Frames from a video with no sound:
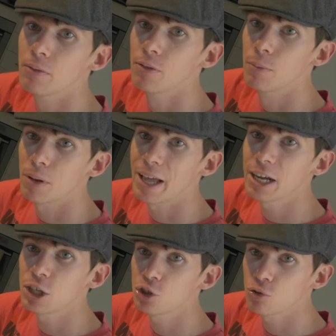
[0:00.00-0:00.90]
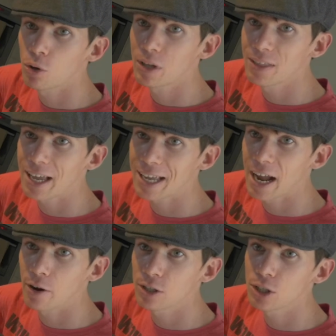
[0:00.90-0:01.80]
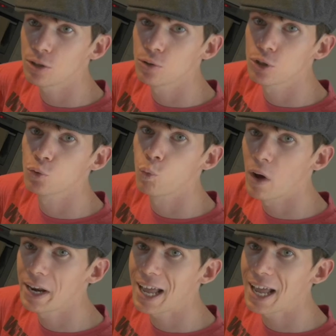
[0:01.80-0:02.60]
The player controlling that character loses 1